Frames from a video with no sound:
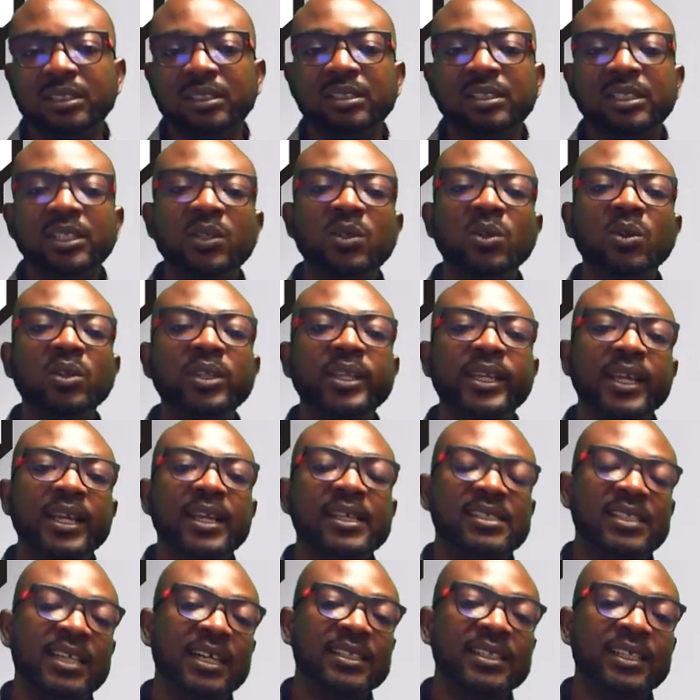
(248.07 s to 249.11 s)
The goal here is
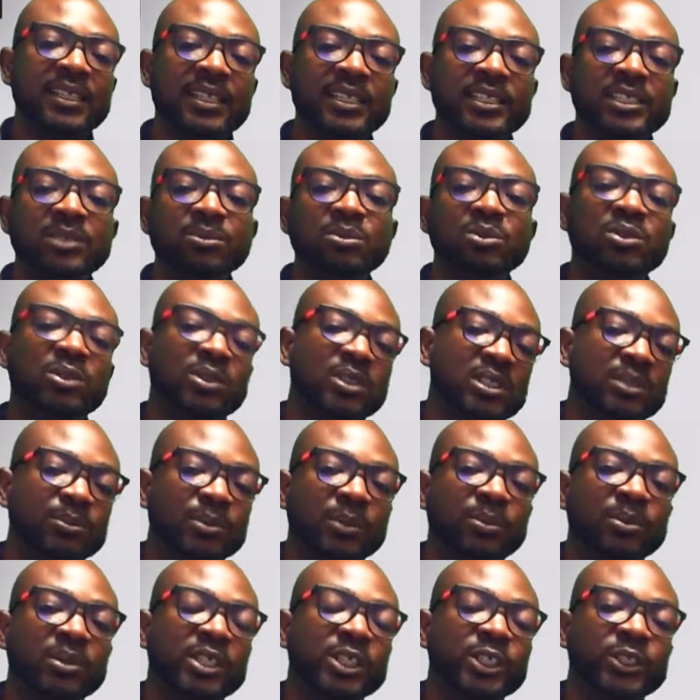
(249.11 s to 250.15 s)
that the eligible study
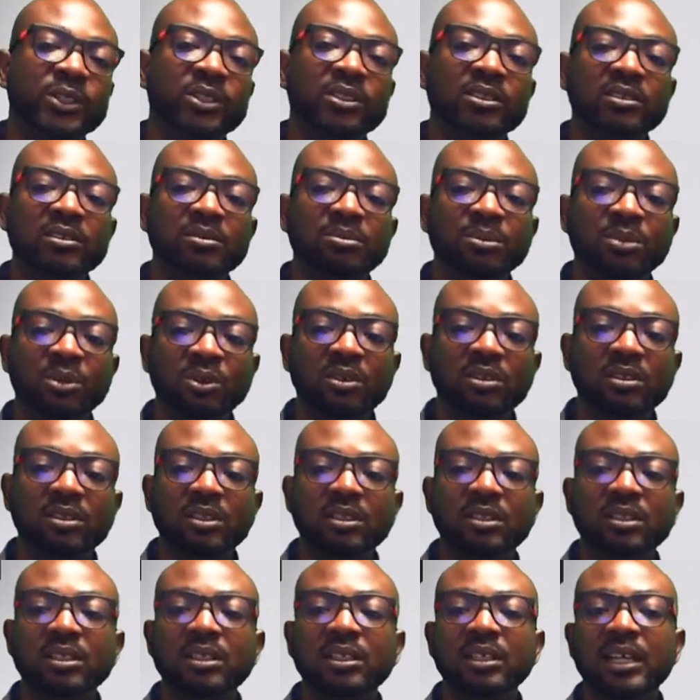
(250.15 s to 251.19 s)
population both
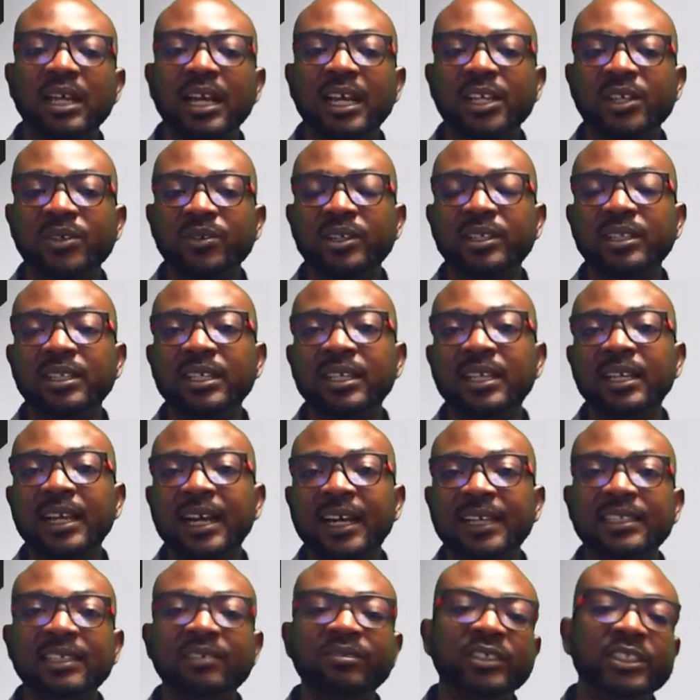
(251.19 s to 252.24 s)
accurately
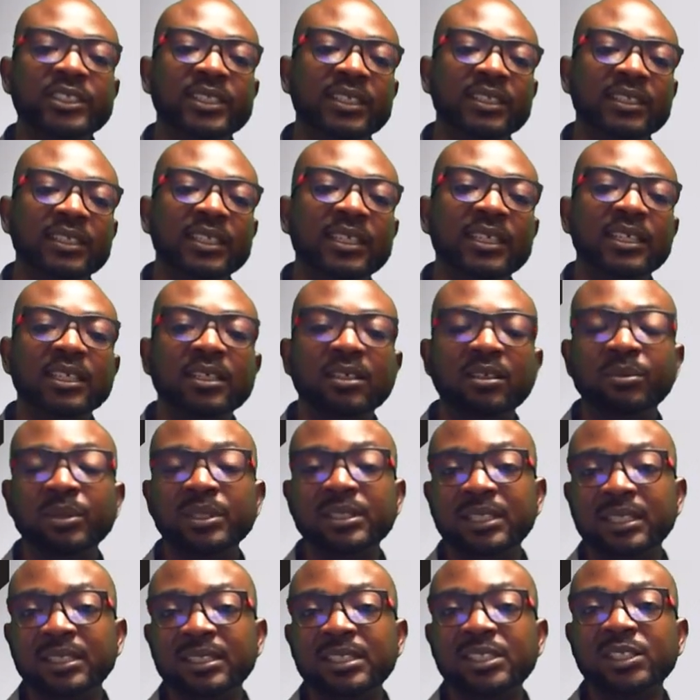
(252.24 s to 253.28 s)
and efficiently
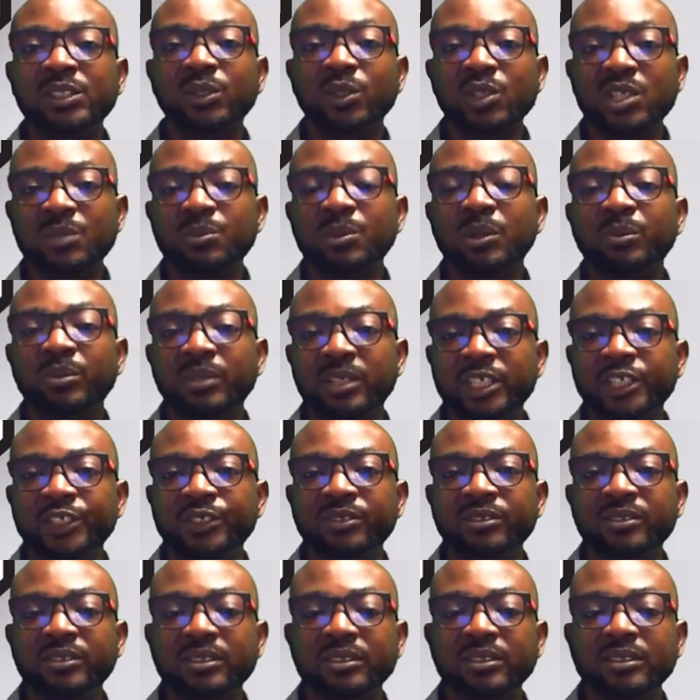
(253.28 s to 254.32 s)
represent the source
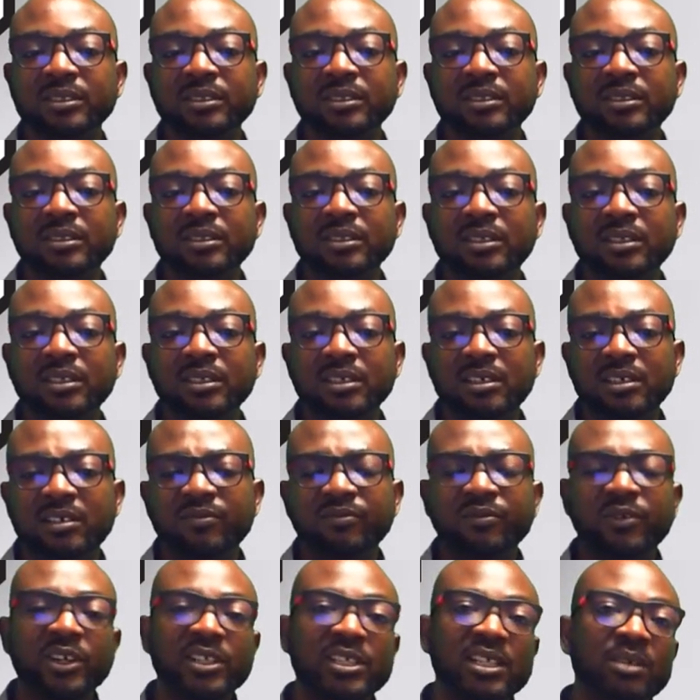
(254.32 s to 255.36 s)
population.
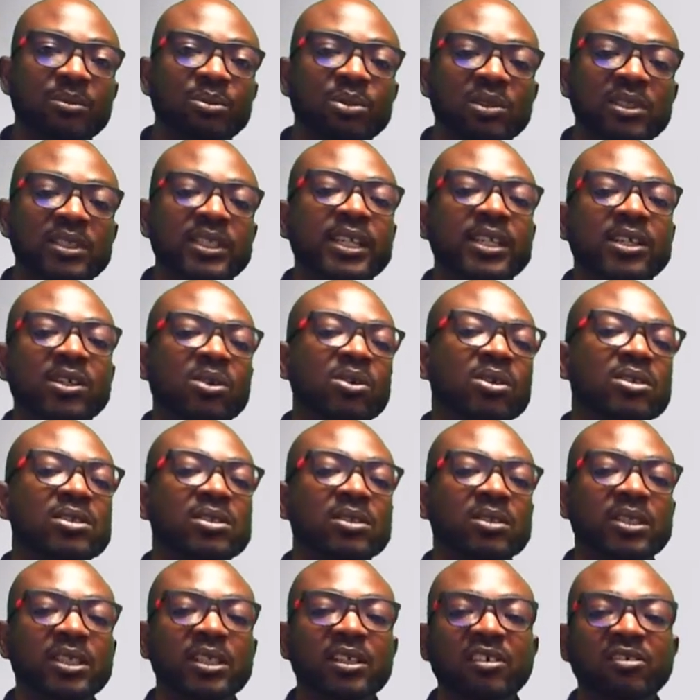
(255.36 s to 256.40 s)
For example, in a cohort
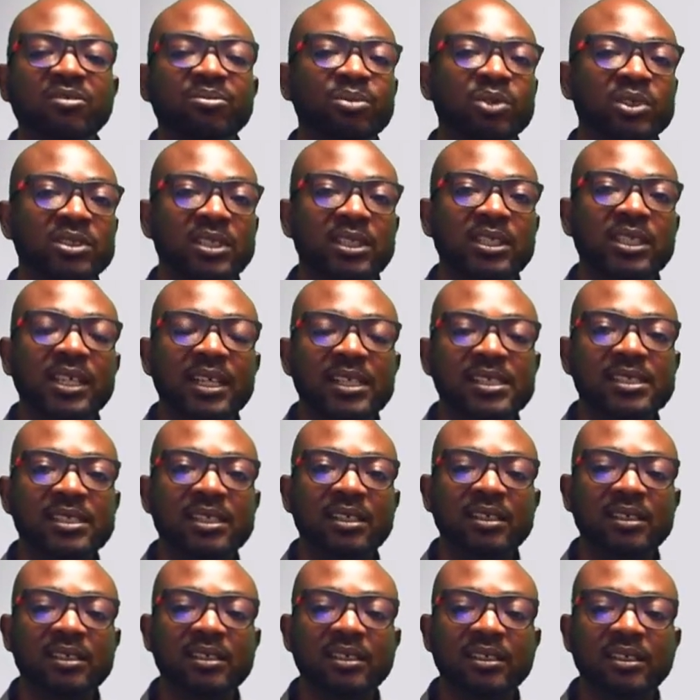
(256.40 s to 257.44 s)
study of prostate cancer,
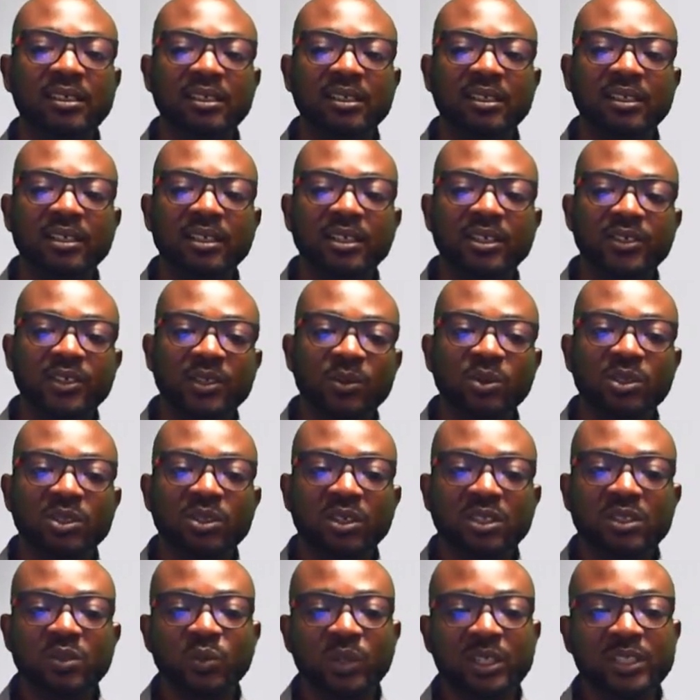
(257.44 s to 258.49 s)
you would
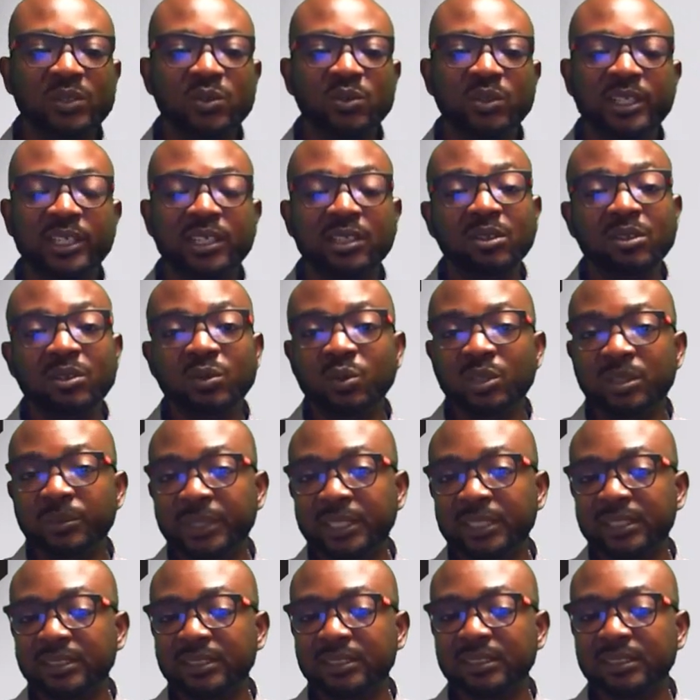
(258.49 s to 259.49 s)
not want to include women.